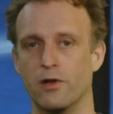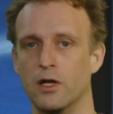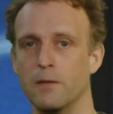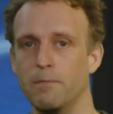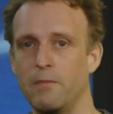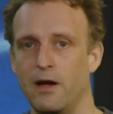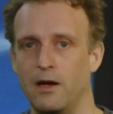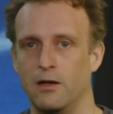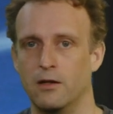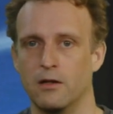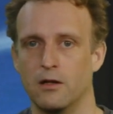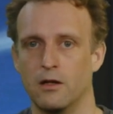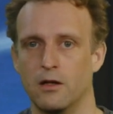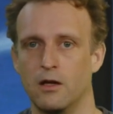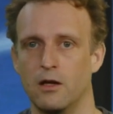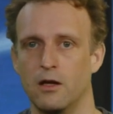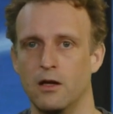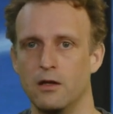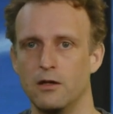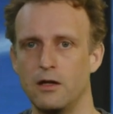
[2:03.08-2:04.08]
a pen.
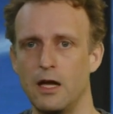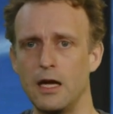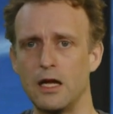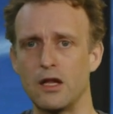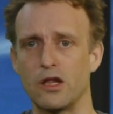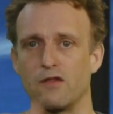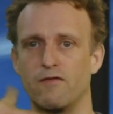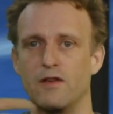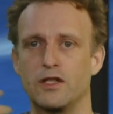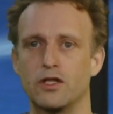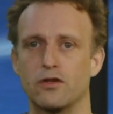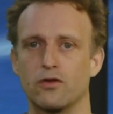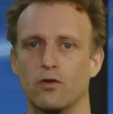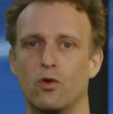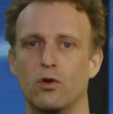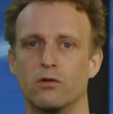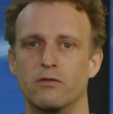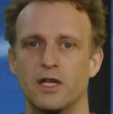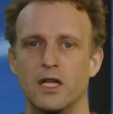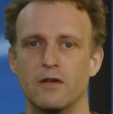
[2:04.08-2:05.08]
Text which is
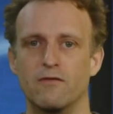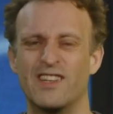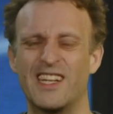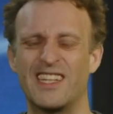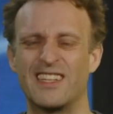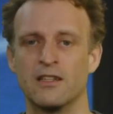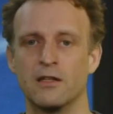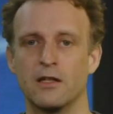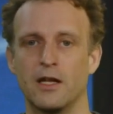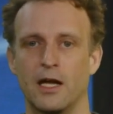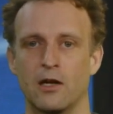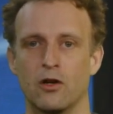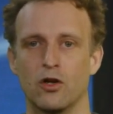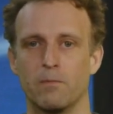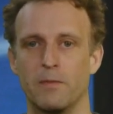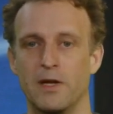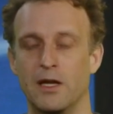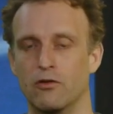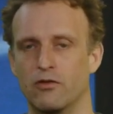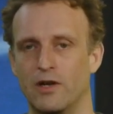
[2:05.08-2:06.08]
already written cannot
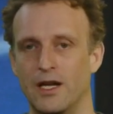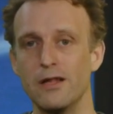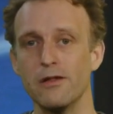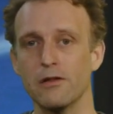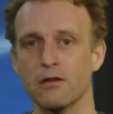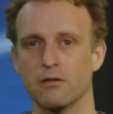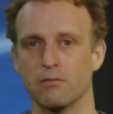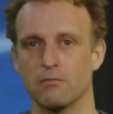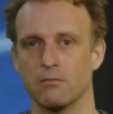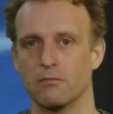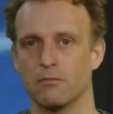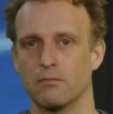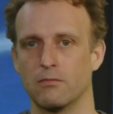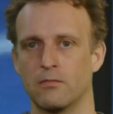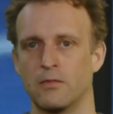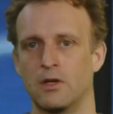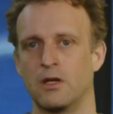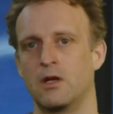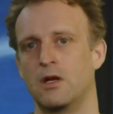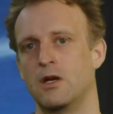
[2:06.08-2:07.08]
be erased,
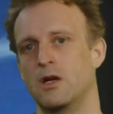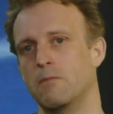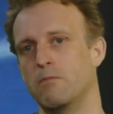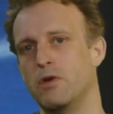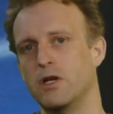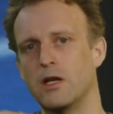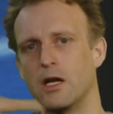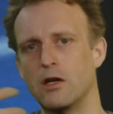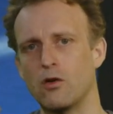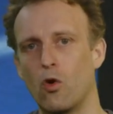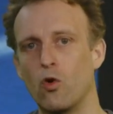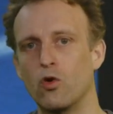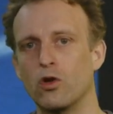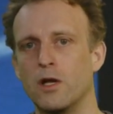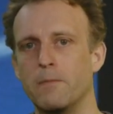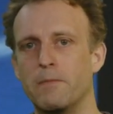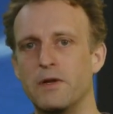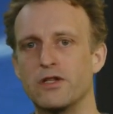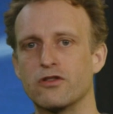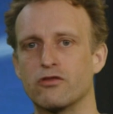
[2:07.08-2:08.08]
but can only
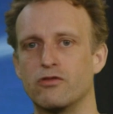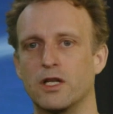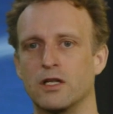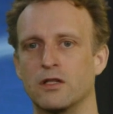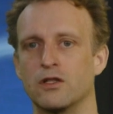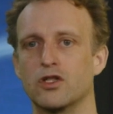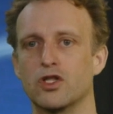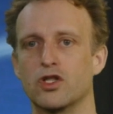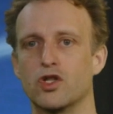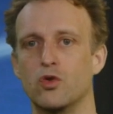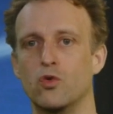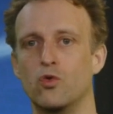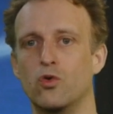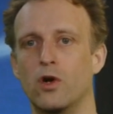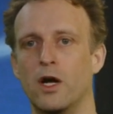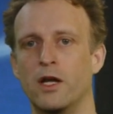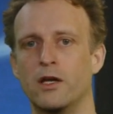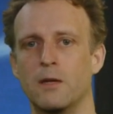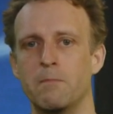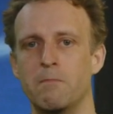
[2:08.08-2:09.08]
be stricken through
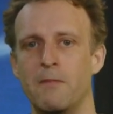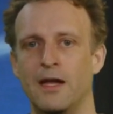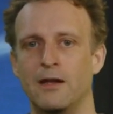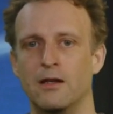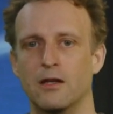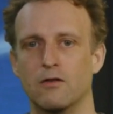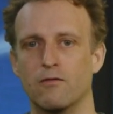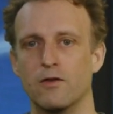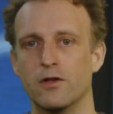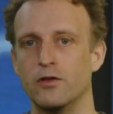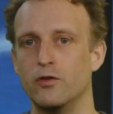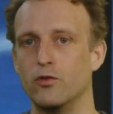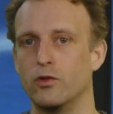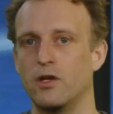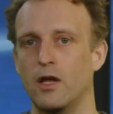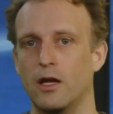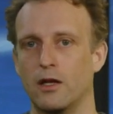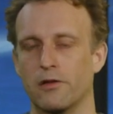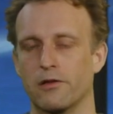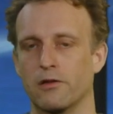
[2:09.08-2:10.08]
and amended with new
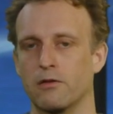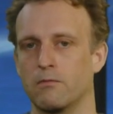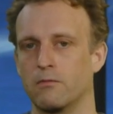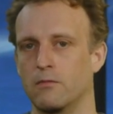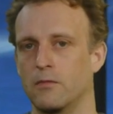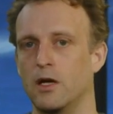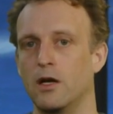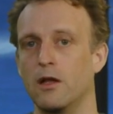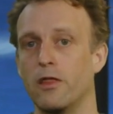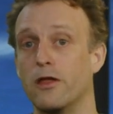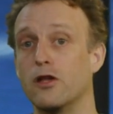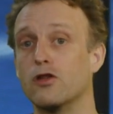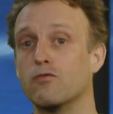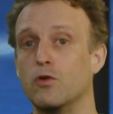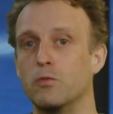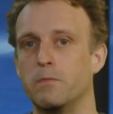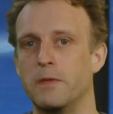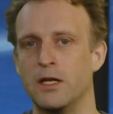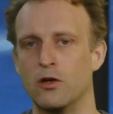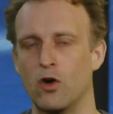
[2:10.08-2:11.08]
text. This
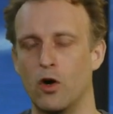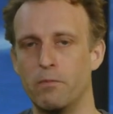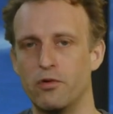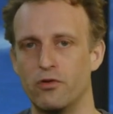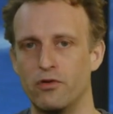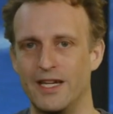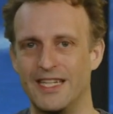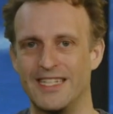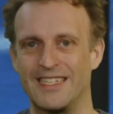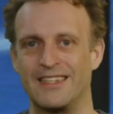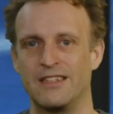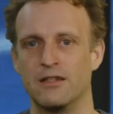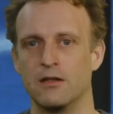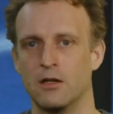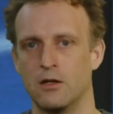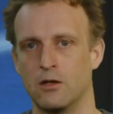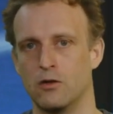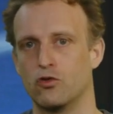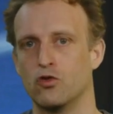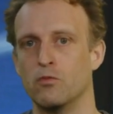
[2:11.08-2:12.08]
would be an operation
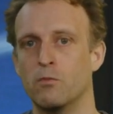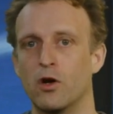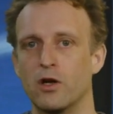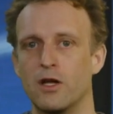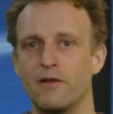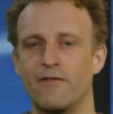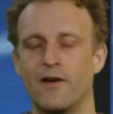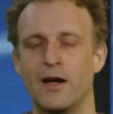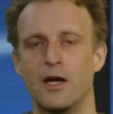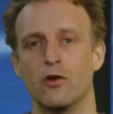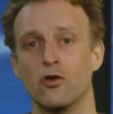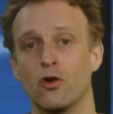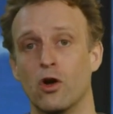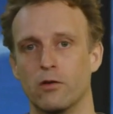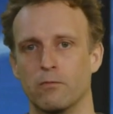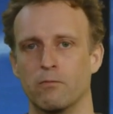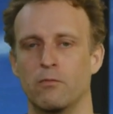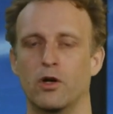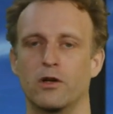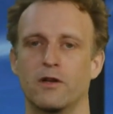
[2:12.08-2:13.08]
to modify or
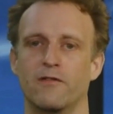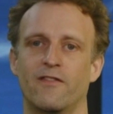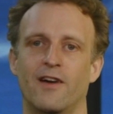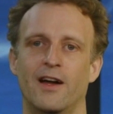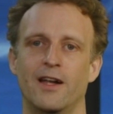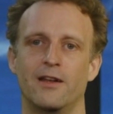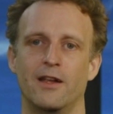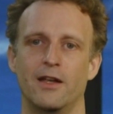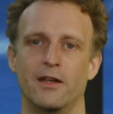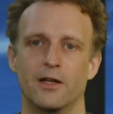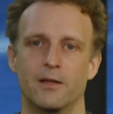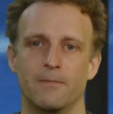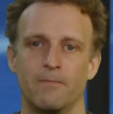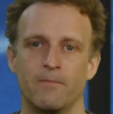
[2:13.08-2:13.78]
not modify data.